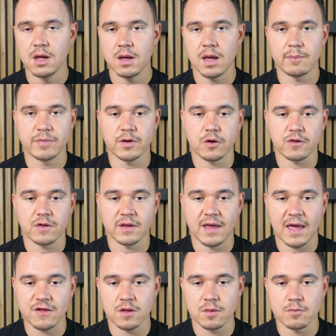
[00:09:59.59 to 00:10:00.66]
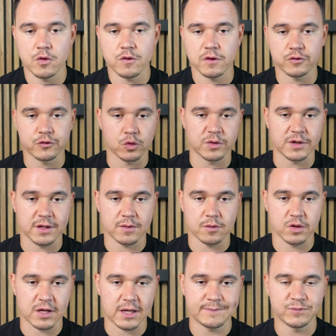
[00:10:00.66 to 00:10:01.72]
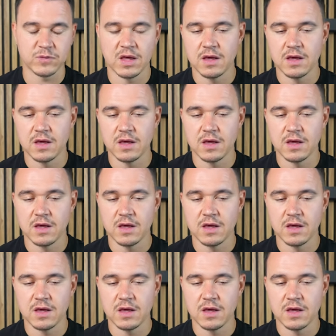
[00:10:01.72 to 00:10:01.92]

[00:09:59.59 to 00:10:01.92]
and because it has the most authority, okay?